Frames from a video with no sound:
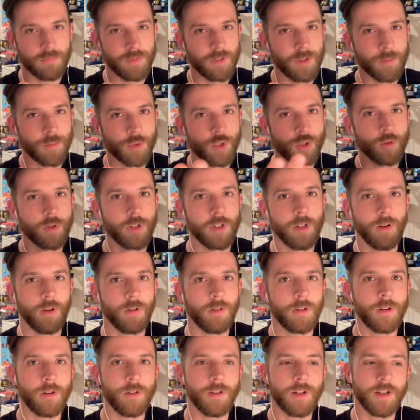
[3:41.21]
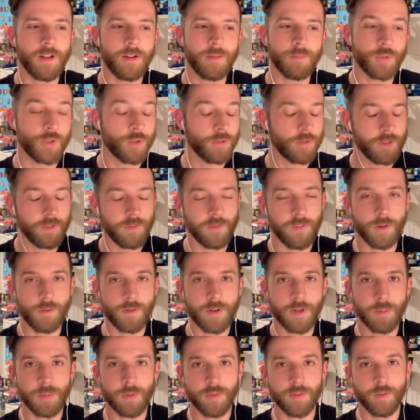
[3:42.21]
I'm sure you lot know that. I'm sure you've felt
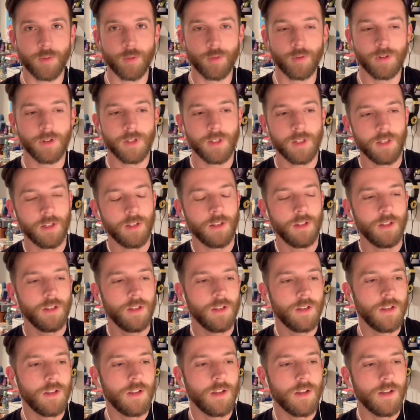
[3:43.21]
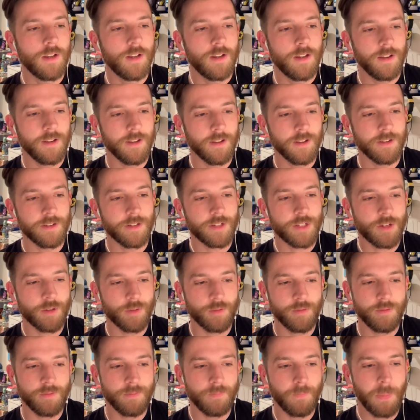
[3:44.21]
it before.
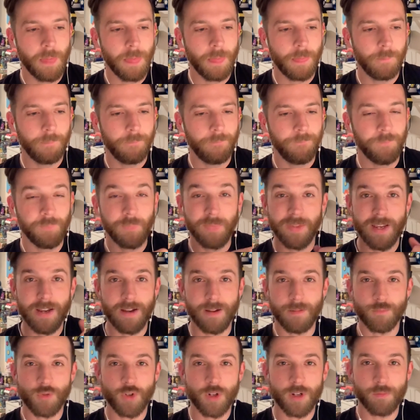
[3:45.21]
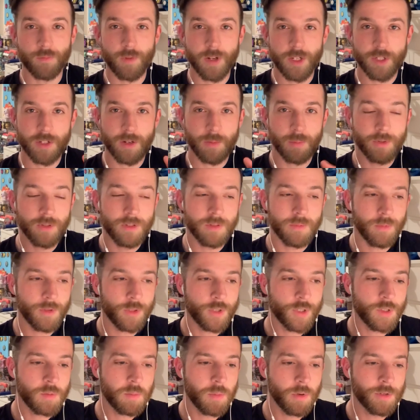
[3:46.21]
So yeah, I'm trying to rest up as
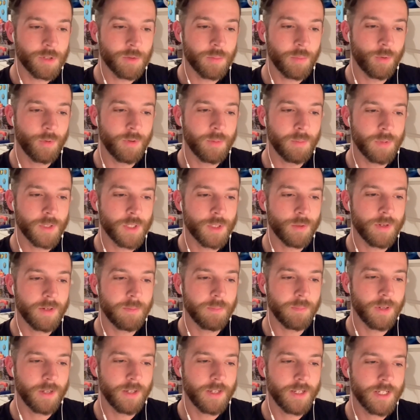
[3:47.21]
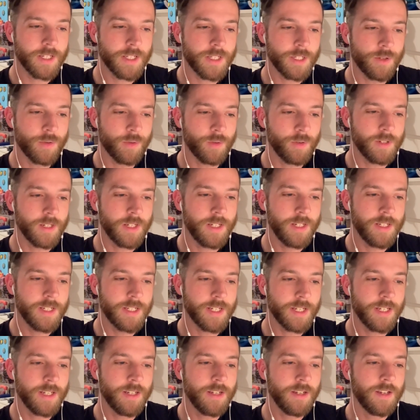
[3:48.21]
much as possible in between, but it's not
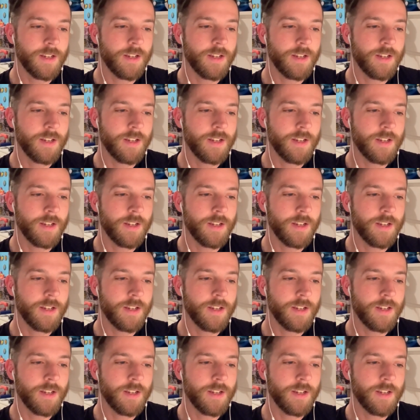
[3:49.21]
easy.